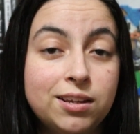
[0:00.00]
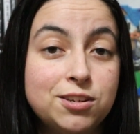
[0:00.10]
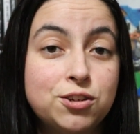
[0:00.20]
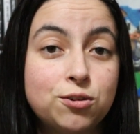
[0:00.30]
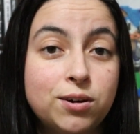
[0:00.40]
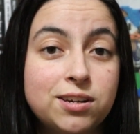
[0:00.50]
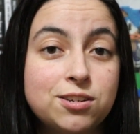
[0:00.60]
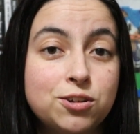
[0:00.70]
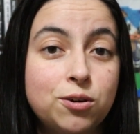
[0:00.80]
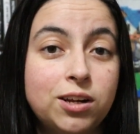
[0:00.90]
His story
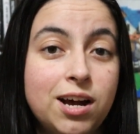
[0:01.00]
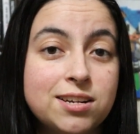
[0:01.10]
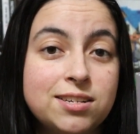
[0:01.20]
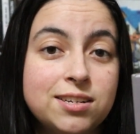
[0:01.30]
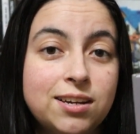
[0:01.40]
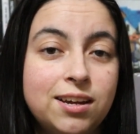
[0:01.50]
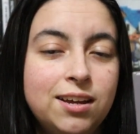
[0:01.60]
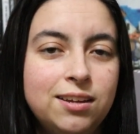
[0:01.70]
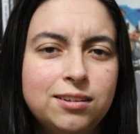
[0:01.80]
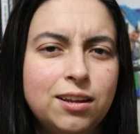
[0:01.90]
is so classic.
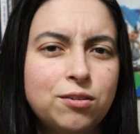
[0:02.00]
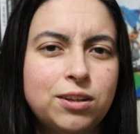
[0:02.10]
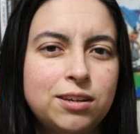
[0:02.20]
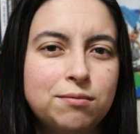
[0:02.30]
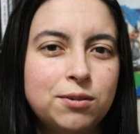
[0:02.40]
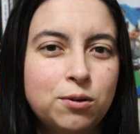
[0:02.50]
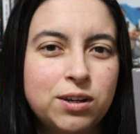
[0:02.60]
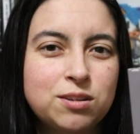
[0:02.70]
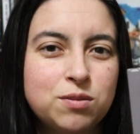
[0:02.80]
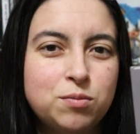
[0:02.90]
Literally, go
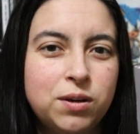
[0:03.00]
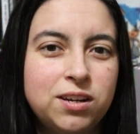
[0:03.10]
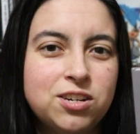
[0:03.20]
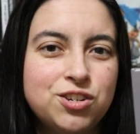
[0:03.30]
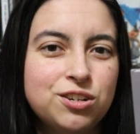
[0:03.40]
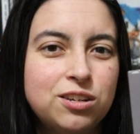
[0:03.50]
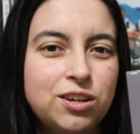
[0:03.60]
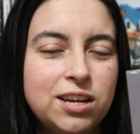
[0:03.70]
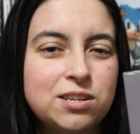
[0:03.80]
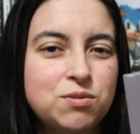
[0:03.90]
get some spinach,
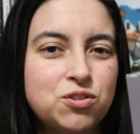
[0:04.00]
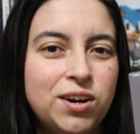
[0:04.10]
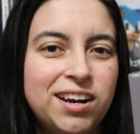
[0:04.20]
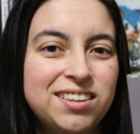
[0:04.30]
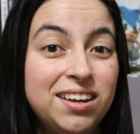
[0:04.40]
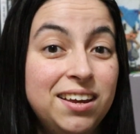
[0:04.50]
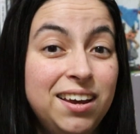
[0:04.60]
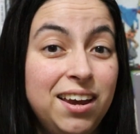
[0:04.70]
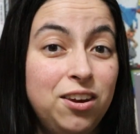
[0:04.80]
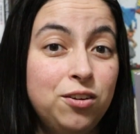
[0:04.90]
get some strength,
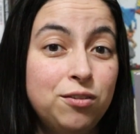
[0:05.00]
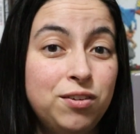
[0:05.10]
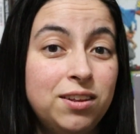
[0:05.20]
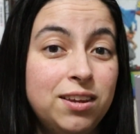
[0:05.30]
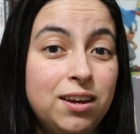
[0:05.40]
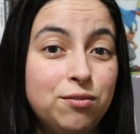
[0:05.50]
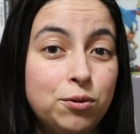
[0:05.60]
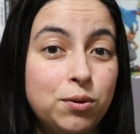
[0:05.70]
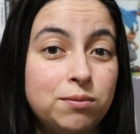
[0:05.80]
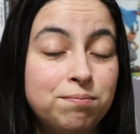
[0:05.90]
and you defeat the
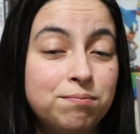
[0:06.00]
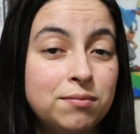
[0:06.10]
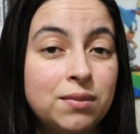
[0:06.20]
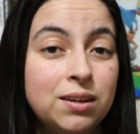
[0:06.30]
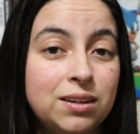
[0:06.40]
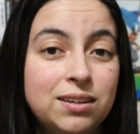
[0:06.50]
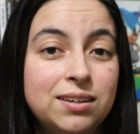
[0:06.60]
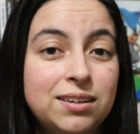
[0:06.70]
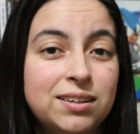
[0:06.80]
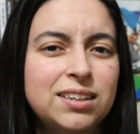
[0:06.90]
evil one.
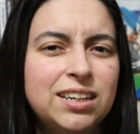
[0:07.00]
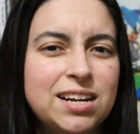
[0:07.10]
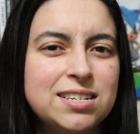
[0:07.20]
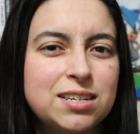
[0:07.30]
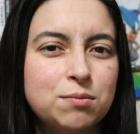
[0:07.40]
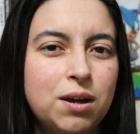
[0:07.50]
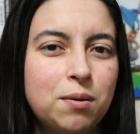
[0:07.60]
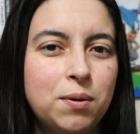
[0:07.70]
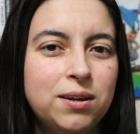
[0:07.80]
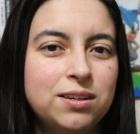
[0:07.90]
Classic in my
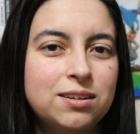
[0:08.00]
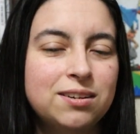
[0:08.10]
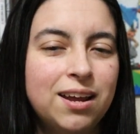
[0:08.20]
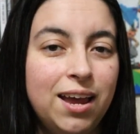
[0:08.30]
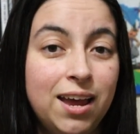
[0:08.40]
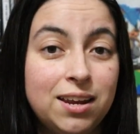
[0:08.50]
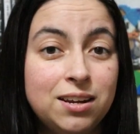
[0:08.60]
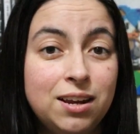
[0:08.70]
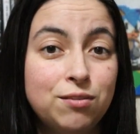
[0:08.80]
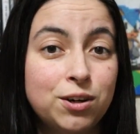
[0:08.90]
opinion, and
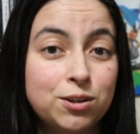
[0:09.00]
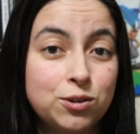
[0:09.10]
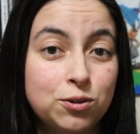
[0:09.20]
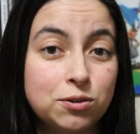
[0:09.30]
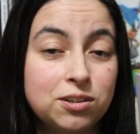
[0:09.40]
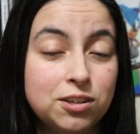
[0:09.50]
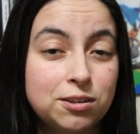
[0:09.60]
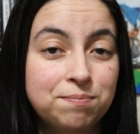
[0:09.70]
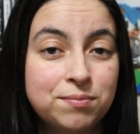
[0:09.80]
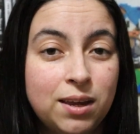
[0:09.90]
it never gets old,
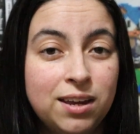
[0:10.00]
so